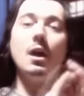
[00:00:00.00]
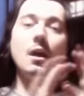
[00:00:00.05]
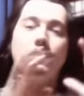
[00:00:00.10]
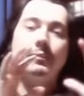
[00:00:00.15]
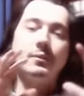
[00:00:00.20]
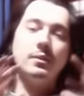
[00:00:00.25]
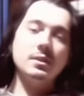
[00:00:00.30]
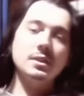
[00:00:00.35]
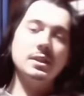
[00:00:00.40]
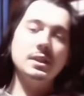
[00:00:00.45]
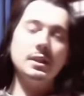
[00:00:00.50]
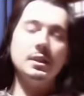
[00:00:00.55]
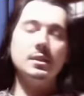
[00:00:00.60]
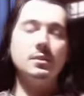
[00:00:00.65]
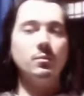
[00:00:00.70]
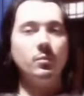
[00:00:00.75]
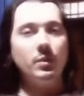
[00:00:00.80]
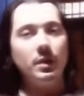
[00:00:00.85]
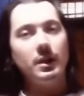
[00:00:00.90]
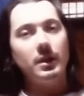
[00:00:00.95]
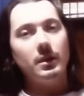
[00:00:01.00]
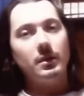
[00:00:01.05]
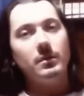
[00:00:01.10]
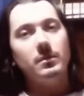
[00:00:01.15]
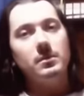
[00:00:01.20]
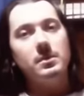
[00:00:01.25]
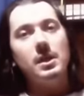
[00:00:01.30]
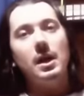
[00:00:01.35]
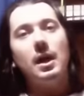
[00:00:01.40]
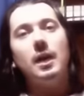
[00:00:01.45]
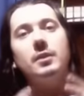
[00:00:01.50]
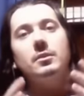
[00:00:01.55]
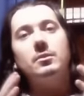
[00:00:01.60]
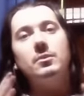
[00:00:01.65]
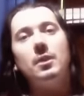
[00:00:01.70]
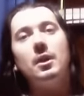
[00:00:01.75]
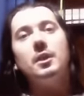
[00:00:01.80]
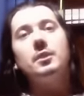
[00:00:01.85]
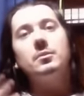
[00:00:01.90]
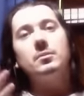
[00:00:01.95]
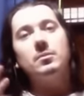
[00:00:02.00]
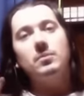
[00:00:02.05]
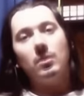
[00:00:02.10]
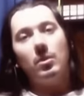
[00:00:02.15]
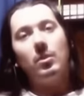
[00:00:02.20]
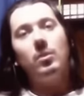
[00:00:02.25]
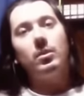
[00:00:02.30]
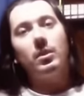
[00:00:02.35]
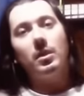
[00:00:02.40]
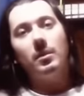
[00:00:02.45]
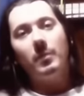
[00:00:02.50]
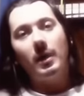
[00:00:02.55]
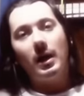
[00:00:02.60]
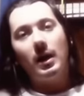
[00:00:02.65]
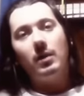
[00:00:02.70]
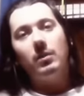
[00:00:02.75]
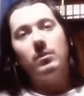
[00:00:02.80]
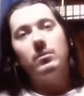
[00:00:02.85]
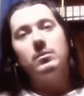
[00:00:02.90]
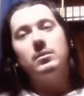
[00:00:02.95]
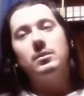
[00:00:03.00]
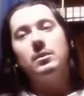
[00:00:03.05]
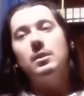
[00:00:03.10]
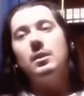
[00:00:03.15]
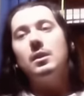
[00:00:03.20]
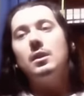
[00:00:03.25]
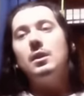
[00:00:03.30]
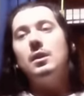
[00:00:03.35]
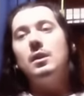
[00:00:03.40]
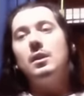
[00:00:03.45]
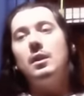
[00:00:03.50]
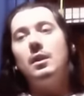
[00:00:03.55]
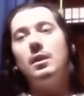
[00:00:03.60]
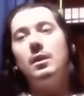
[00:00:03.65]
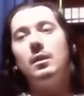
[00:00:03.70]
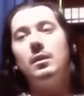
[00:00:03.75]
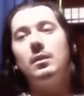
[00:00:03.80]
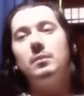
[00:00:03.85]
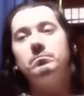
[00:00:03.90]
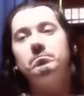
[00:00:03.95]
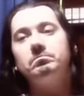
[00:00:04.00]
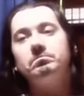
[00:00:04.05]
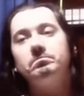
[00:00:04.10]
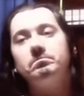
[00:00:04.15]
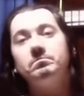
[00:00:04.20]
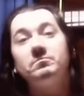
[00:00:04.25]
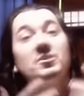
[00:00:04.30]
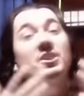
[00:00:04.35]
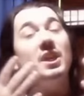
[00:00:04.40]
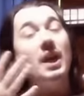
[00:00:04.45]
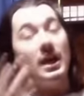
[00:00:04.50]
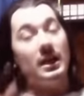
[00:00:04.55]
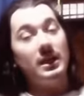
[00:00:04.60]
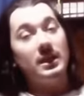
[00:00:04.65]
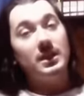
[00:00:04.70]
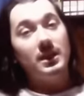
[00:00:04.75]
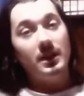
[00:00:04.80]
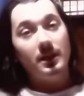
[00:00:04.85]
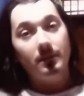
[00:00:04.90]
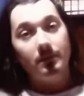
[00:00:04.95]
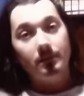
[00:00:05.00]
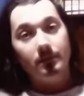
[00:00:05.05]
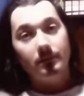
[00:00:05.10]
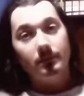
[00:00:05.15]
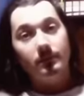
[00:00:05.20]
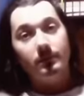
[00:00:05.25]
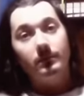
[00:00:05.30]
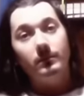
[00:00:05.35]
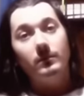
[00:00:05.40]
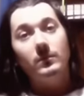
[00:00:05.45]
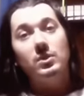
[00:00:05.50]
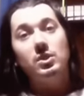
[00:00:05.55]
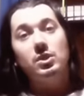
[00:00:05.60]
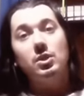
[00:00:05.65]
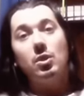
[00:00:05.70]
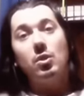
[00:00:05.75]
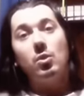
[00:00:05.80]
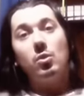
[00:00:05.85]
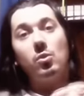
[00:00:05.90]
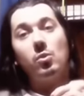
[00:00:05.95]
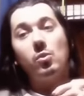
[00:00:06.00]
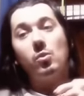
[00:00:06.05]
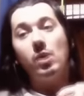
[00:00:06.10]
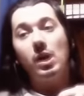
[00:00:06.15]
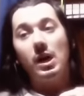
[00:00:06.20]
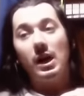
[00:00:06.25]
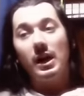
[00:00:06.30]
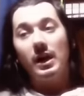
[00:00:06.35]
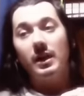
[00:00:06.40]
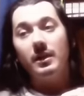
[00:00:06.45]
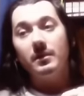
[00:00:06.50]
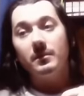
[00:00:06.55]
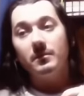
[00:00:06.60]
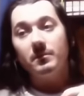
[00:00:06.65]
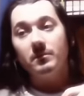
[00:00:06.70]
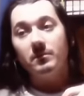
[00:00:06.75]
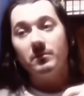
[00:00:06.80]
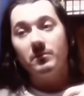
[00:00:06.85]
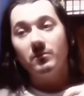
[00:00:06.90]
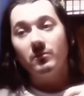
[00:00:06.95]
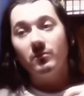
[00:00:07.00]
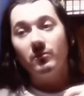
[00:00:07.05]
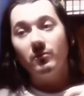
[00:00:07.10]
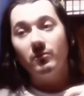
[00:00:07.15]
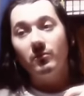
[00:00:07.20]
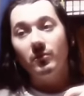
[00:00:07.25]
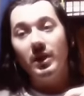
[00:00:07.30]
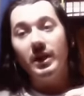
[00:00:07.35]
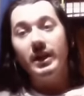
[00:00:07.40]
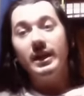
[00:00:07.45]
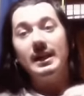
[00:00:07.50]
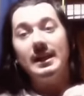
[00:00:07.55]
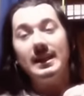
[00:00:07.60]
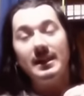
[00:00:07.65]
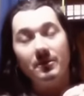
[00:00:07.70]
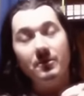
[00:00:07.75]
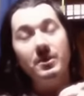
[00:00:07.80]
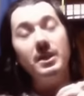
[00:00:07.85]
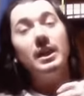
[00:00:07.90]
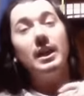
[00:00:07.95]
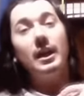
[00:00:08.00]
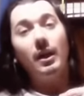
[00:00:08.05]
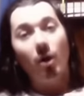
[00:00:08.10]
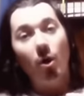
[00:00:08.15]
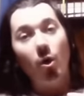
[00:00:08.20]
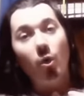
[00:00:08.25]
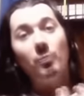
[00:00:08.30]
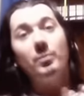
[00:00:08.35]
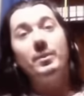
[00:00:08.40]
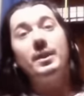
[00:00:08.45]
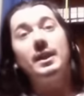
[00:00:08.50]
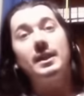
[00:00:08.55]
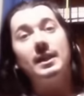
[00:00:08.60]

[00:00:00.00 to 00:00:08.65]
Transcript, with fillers: Of course, in these videos I try to talk about reality, so I really hope